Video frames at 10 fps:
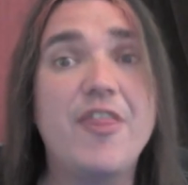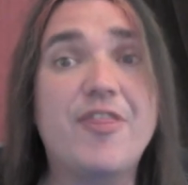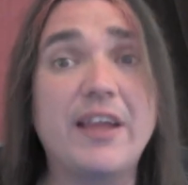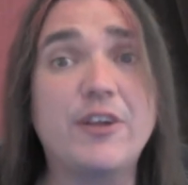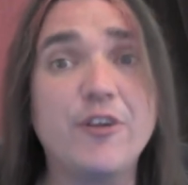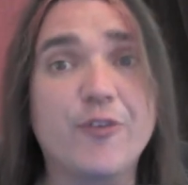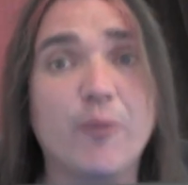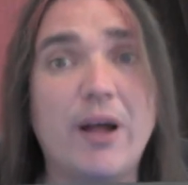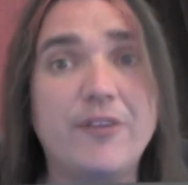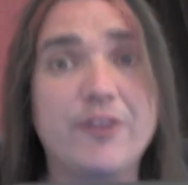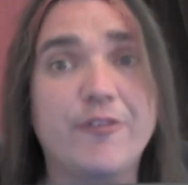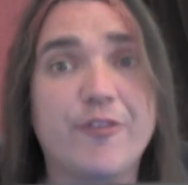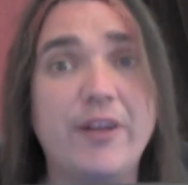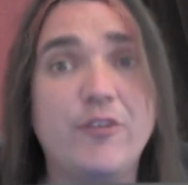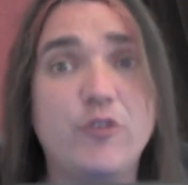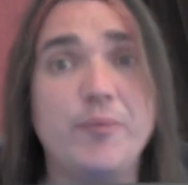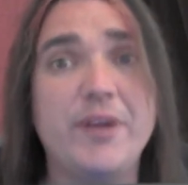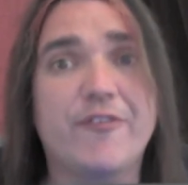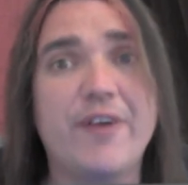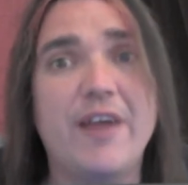Thank you for watching, friends. Do me
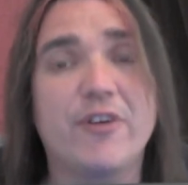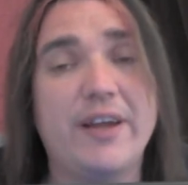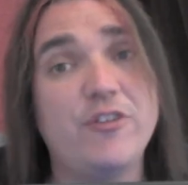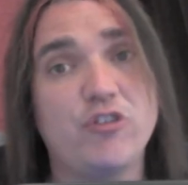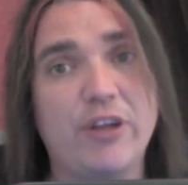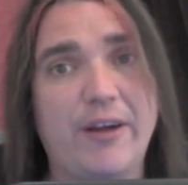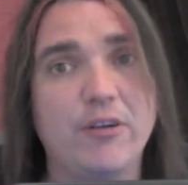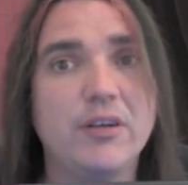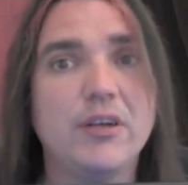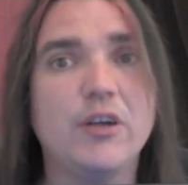a favor, hit share.